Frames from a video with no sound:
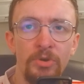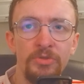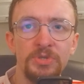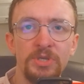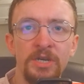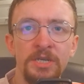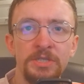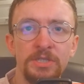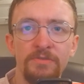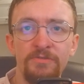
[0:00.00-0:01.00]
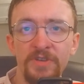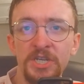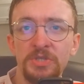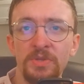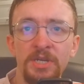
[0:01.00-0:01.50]
sides
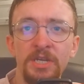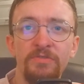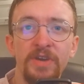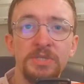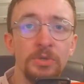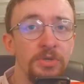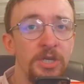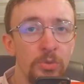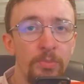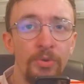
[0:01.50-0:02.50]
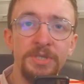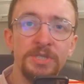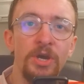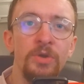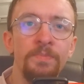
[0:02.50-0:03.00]
finished the league phase on equal points
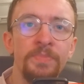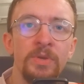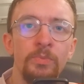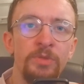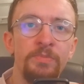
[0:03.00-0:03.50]
though, with both